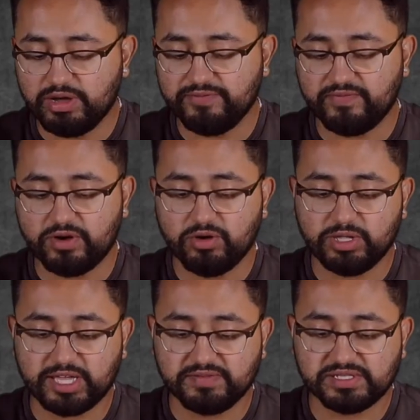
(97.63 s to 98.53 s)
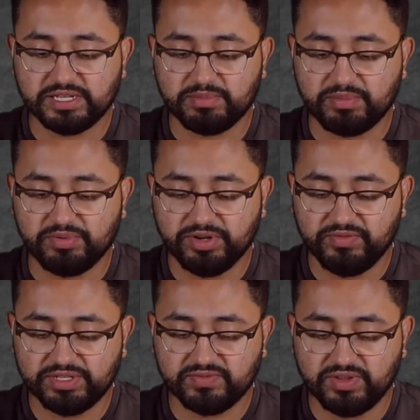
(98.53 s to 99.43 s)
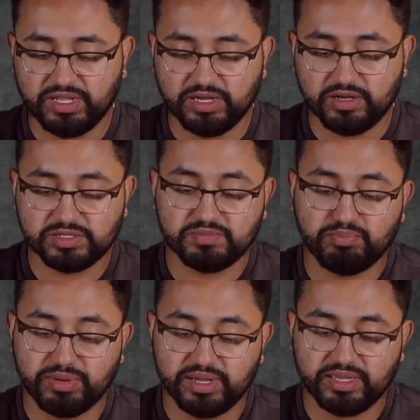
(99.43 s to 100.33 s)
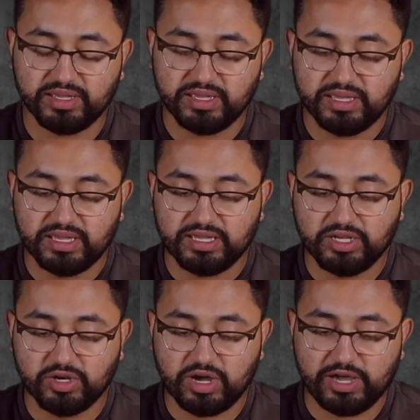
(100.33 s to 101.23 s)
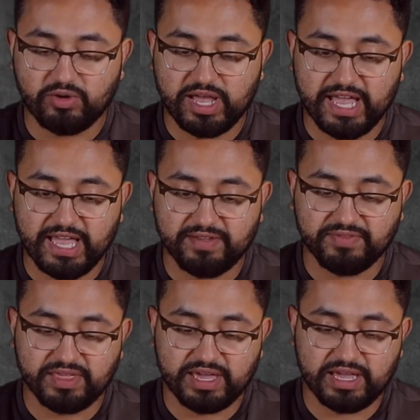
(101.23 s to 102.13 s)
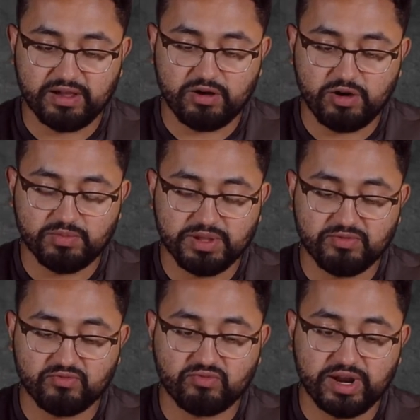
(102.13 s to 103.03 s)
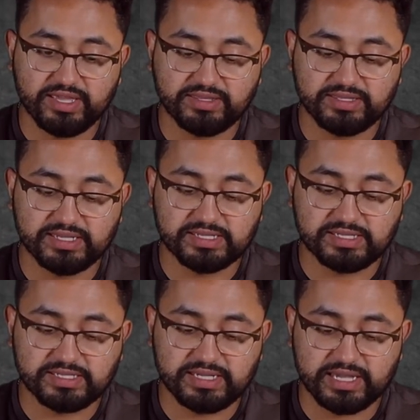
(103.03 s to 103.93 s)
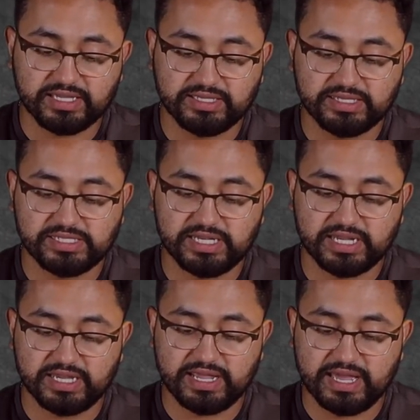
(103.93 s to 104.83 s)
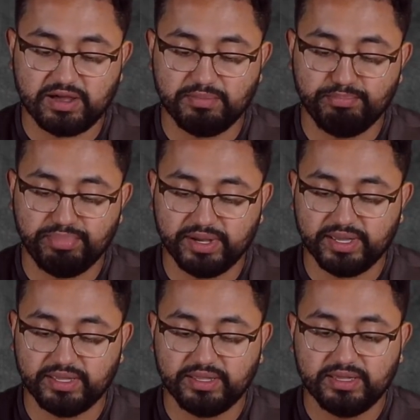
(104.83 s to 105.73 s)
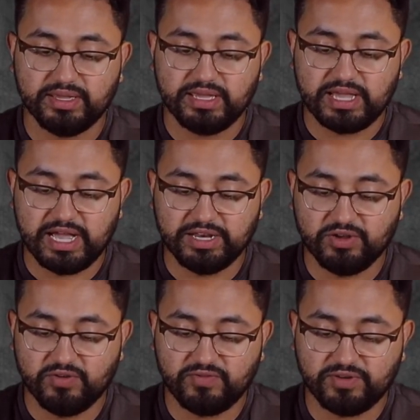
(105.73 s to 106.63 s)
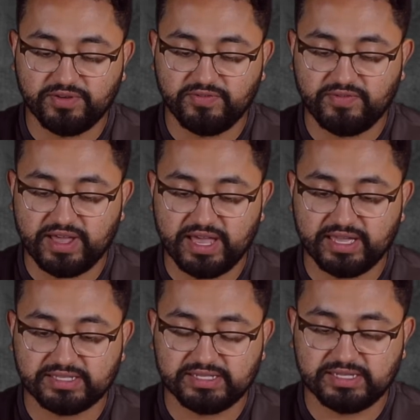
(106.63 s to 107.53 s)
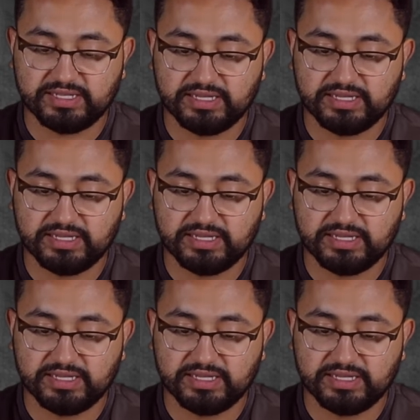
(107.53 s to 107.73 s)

my phone, like I've said in my previous videos, but you know, I don't have that on me right this second to check it out, but I know for a fact